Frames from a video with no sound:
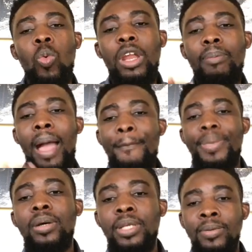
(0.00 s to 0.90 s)
What am I
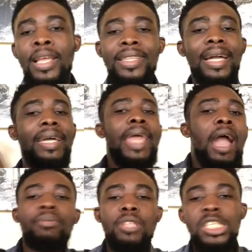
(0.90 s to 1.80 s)
building that can
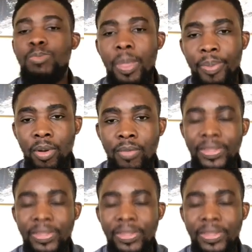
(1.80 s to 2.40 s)
help these people,